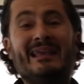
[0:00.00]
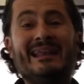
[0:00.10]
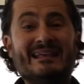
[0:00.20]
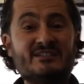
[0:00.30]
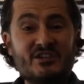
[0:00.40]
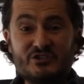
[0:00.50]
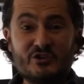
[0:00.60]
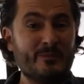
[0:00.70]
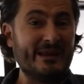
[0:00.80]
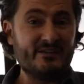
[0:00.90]
getting into
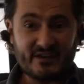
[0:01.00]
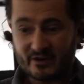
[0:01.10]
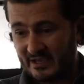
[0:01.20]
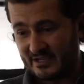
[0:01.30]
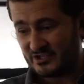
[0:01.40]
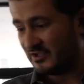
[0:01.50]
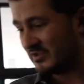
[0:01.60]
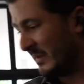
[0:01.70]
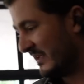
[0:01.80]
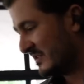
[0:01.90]
too many
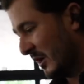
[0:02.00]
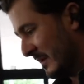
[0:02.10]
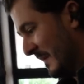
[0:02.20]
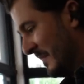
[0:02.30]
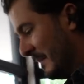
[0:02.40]
variations, we could talk about the